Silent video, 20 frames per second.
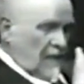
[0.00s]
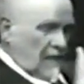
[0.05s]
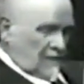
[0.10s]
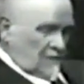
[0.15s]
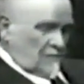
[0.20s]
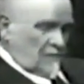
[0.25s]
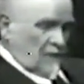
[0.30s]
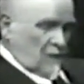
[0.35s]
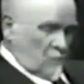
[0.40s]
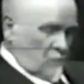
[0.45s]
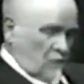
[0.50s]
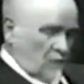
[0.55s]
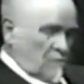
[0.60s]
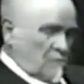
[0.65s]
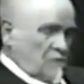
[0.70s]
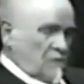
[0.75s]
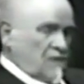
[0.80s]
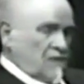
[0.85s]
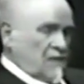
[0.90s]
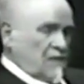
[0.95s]

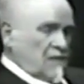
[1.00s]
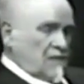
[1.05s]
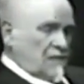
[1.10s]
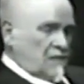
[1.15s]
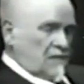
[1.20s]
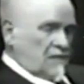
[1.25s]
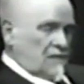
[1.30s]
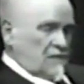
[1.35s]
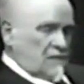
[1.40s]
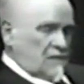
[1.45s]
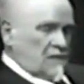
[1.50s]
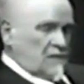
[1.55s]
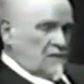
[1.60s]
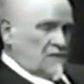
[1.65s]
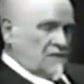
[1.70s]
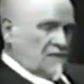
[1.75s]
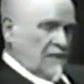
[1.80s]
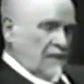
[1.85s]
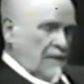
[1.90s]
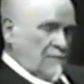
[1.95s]
unvaluable,
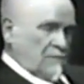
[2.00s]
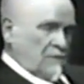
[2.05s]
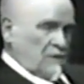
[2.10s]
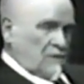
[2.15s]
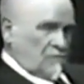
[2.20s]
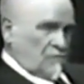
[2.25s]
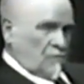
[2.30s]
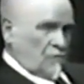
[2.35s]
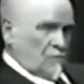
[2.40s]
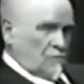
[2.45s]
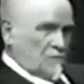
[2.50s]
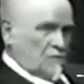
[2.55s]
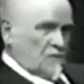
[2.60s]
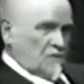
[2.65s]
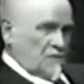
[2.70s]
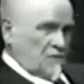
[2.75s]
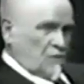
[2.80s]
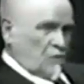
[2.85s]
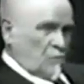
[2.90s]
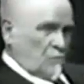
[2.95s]
is coming from
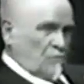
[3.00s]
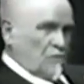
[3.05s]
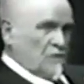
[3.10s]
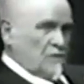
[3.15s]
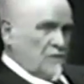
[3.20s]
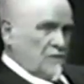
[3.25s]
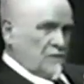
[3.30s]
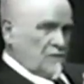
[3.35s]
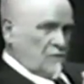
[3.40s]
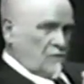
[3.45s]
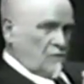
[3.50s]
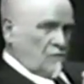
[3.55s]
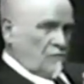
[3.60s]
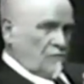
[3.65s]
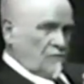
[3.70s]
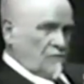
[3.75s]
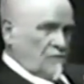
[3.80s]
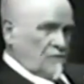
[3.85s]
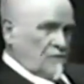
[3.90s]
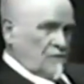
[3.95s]
the opinion of